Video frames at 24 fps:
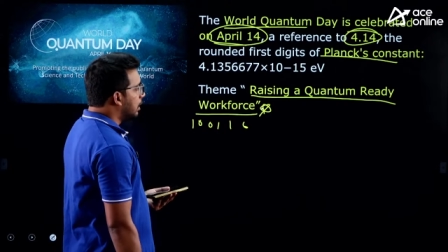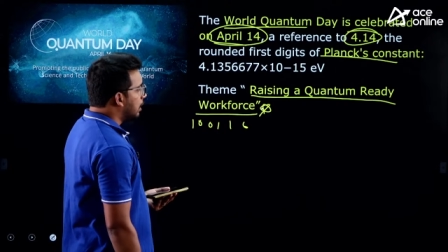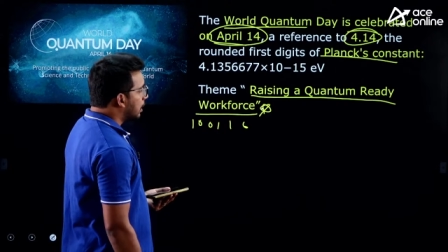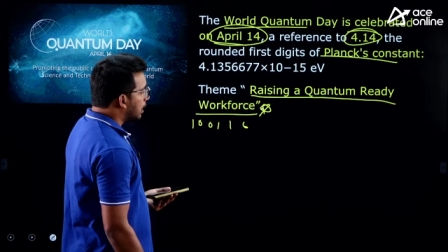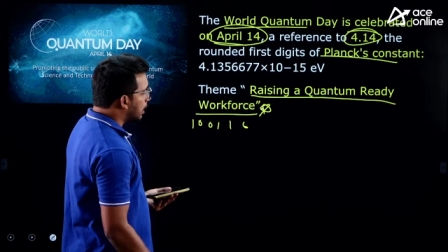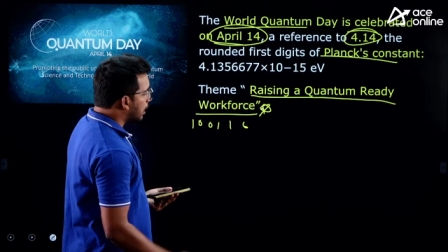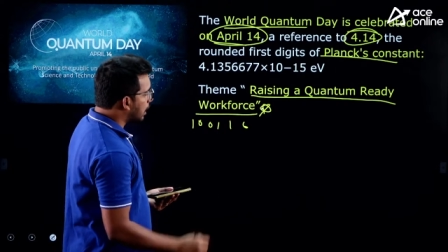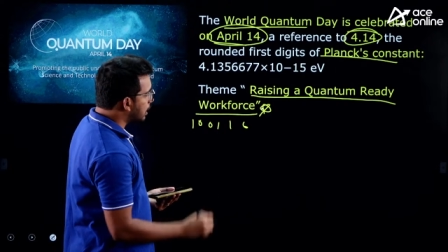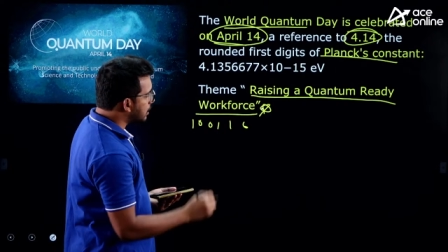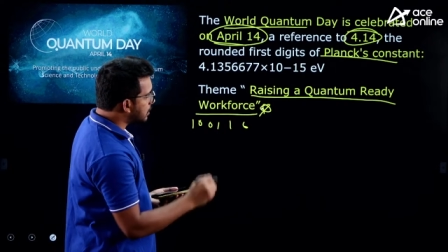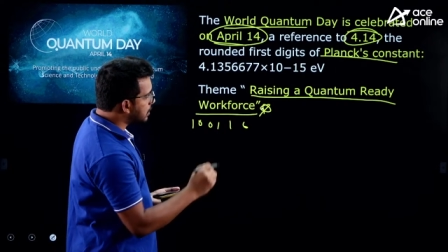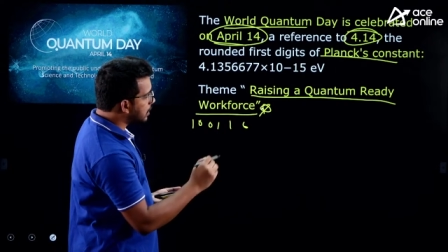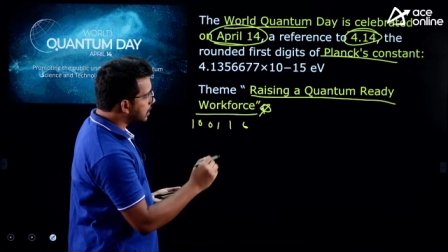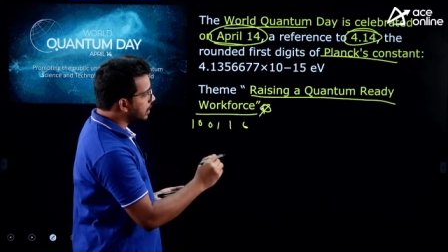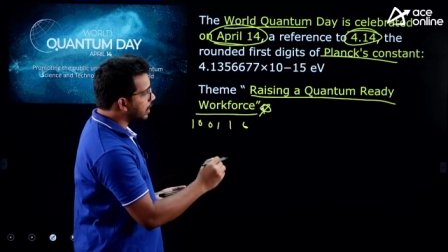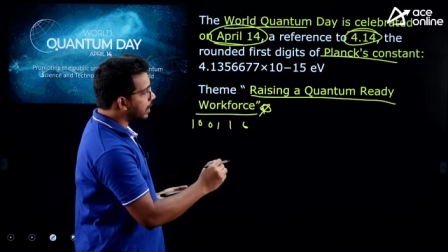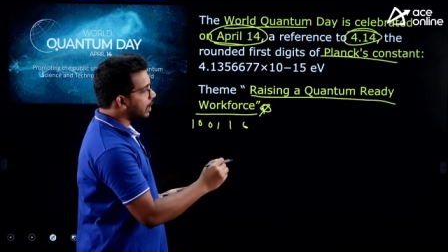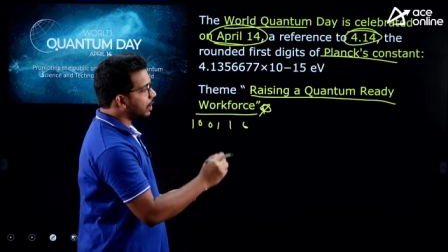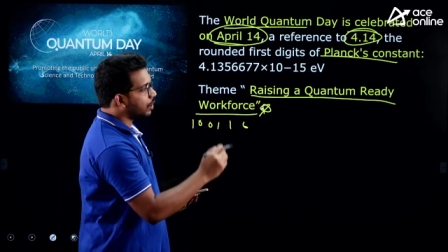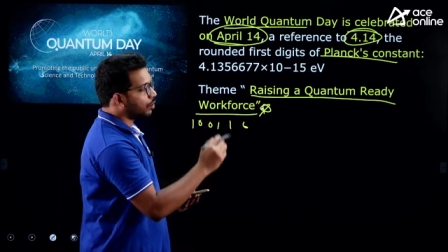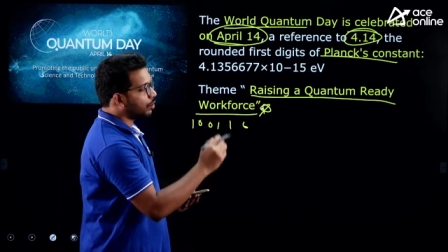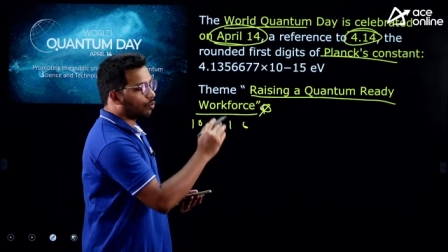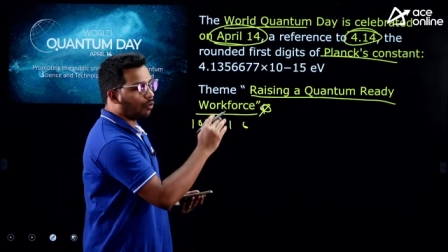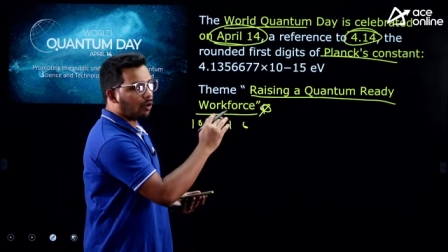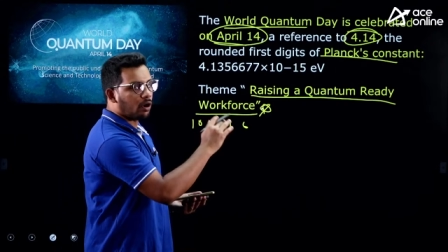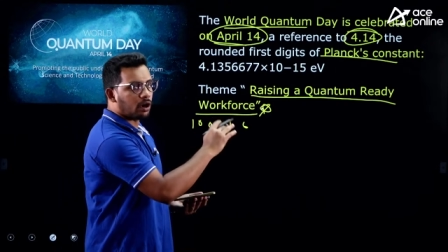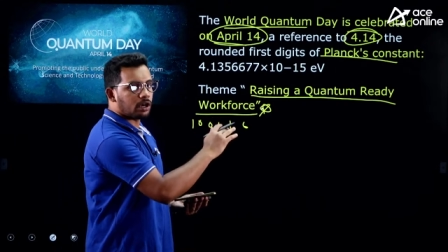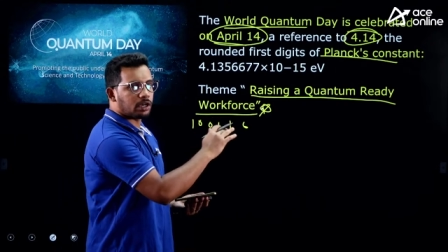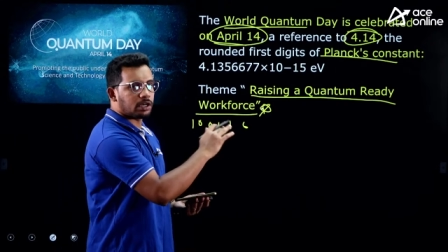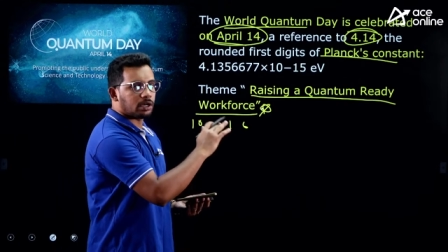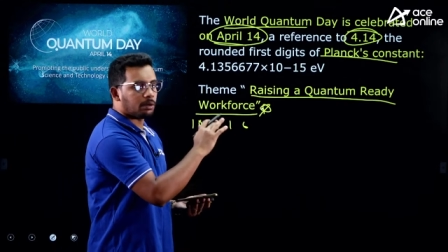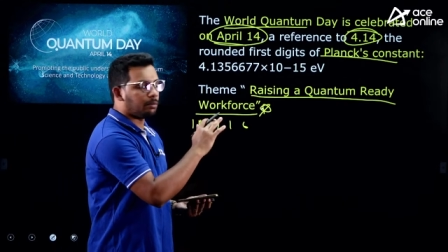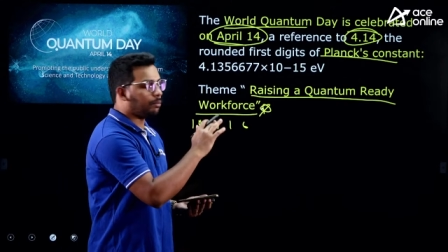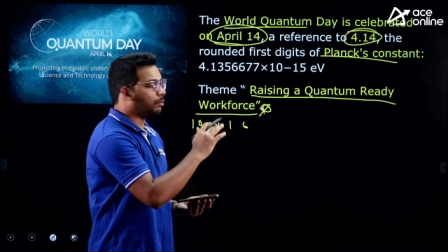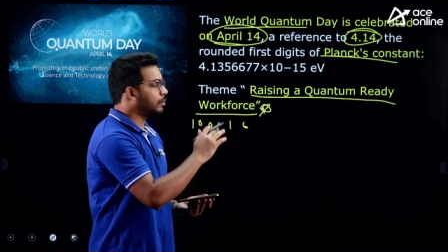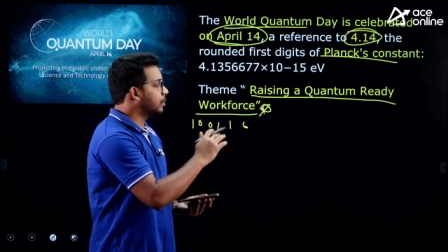raising a
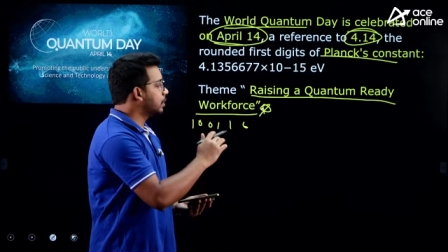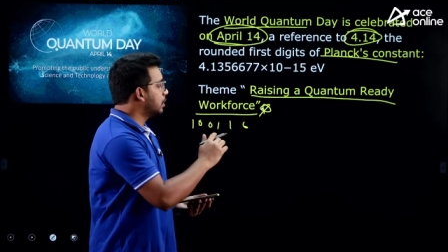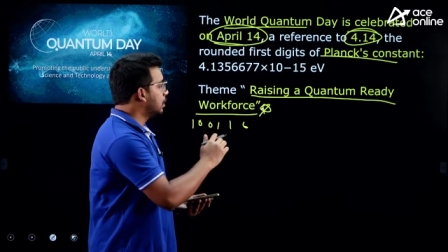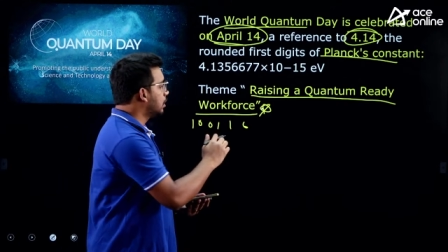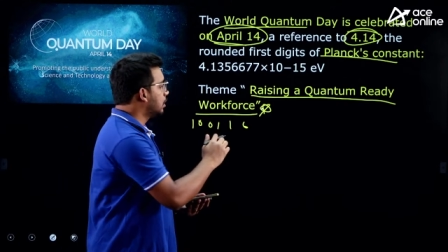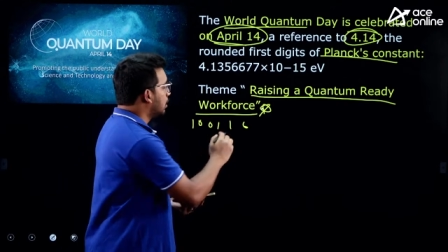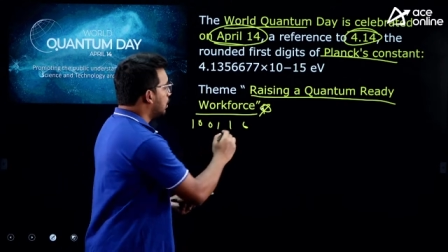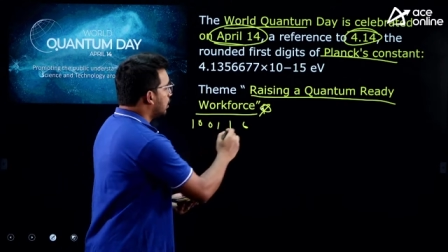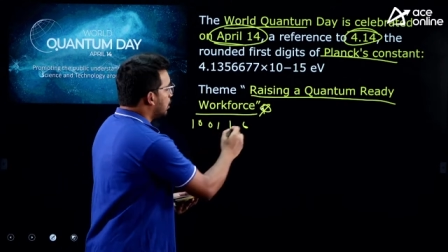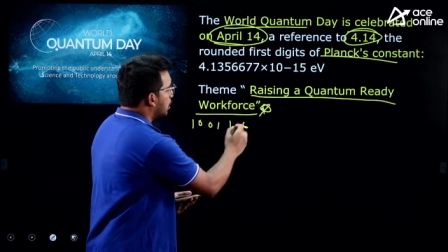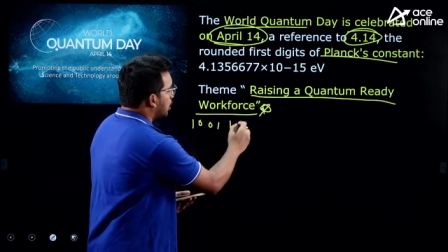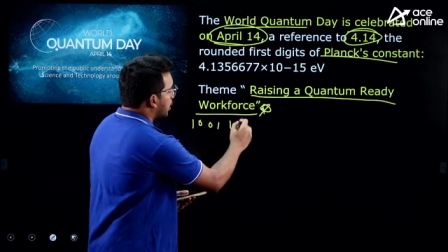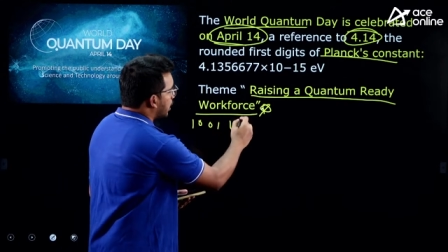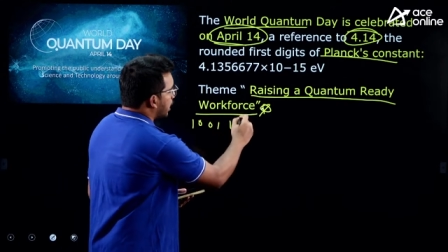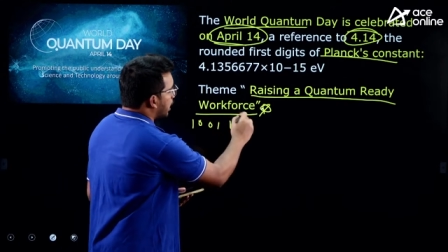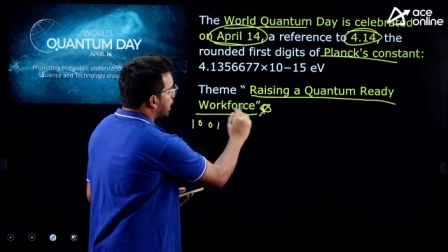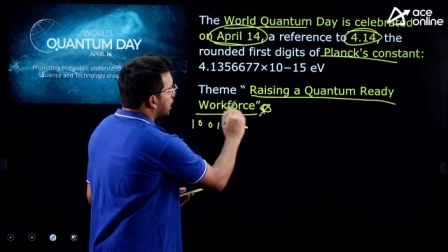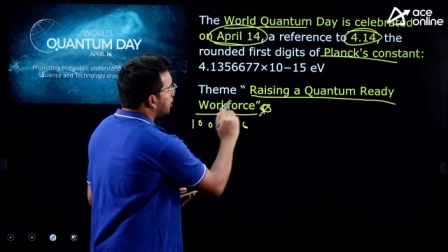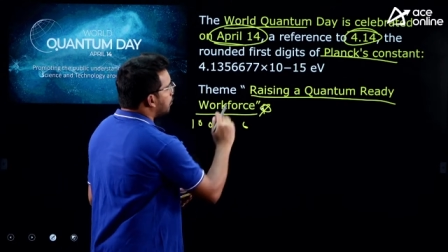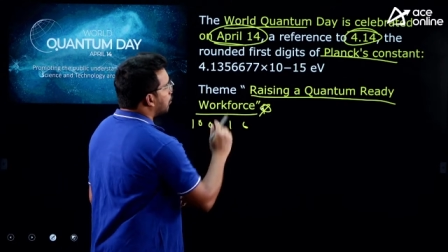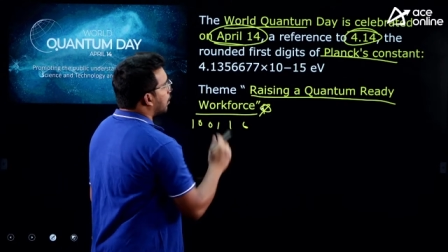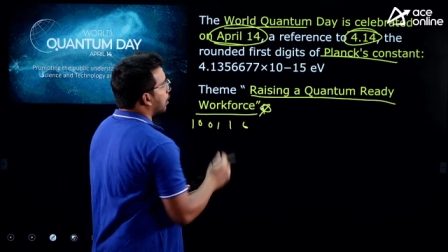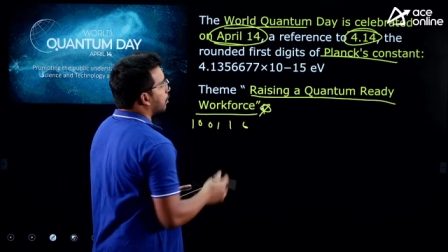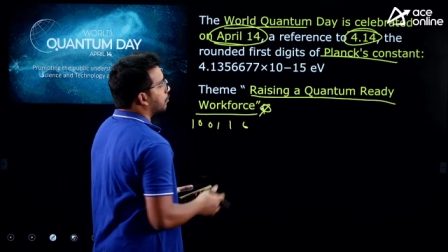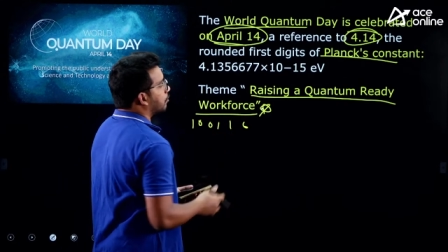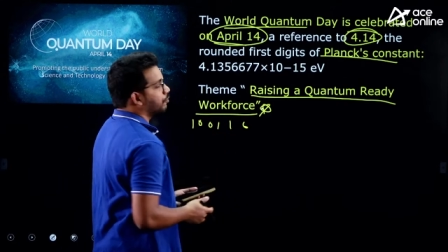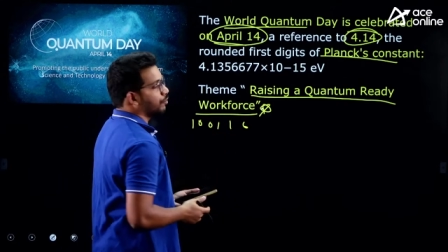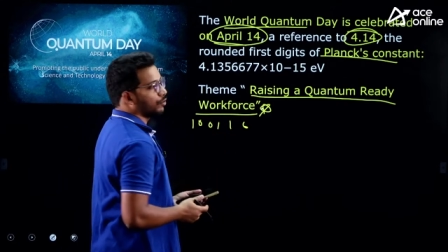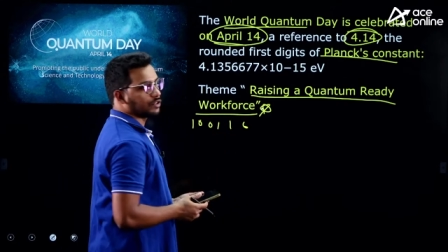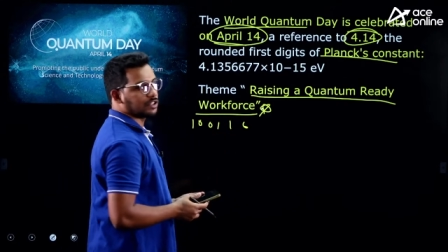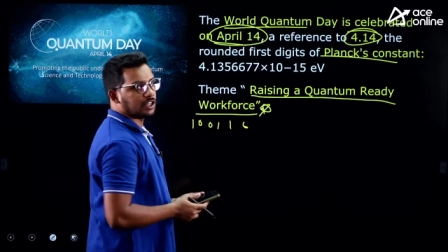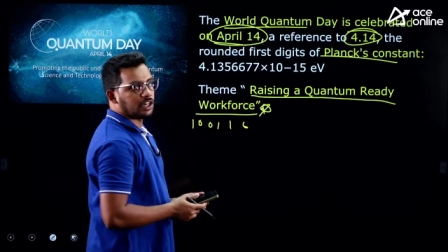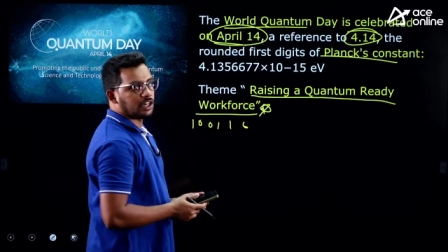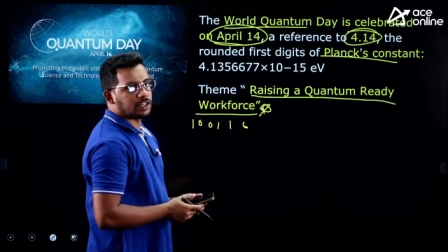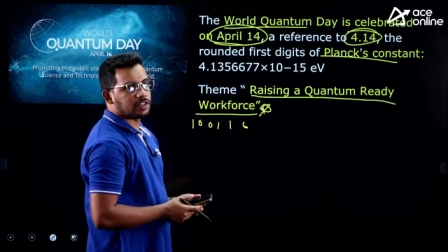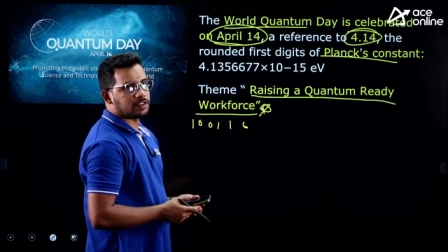quantum ready
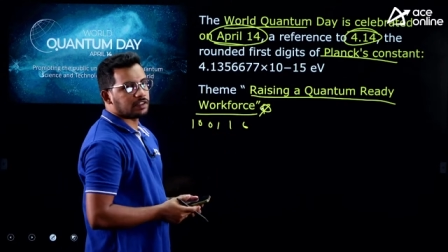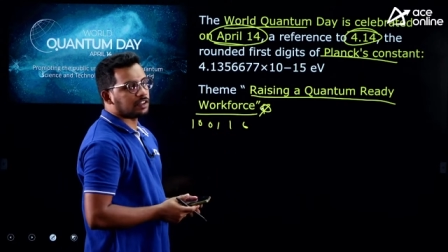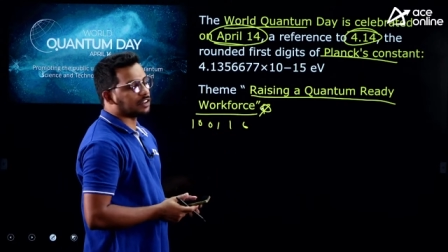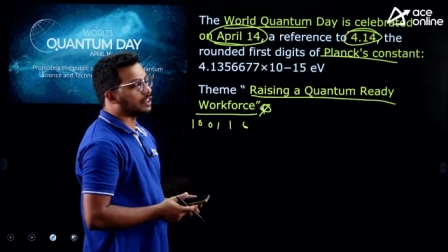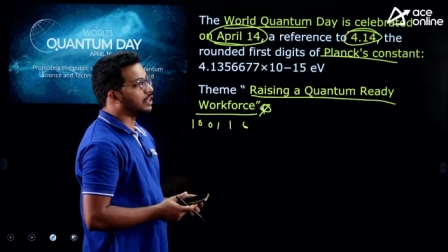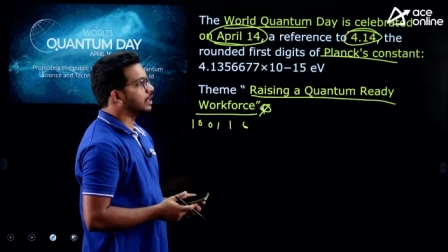workforce that is the